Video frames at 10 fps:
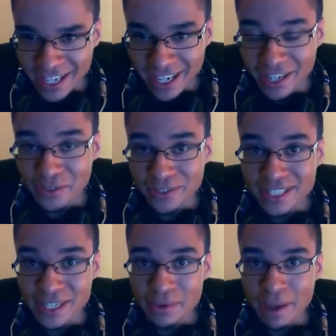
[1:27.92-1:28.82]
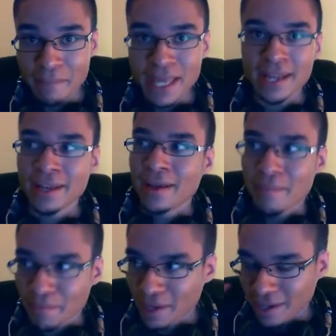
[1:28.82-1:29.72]
Uh, you'll see what I mean.
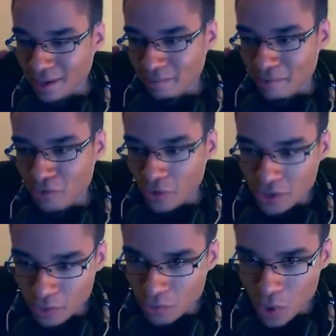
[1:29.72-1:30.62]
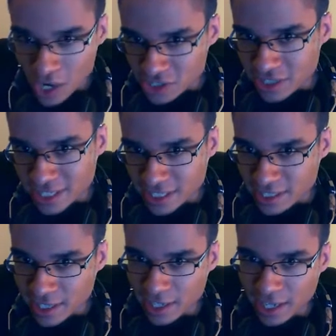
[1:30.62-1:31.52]
But uh, before you watch
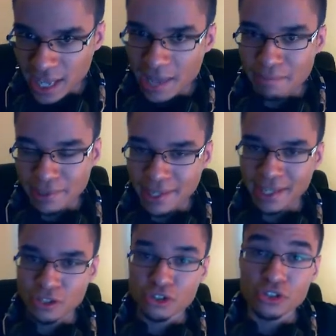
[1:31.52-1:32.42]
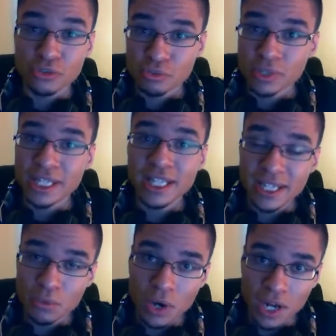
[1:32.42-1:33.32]
this uh, gameplay, you should
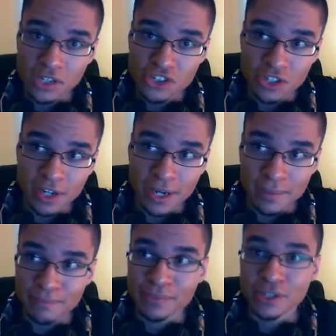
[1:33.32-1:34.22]
really watch um,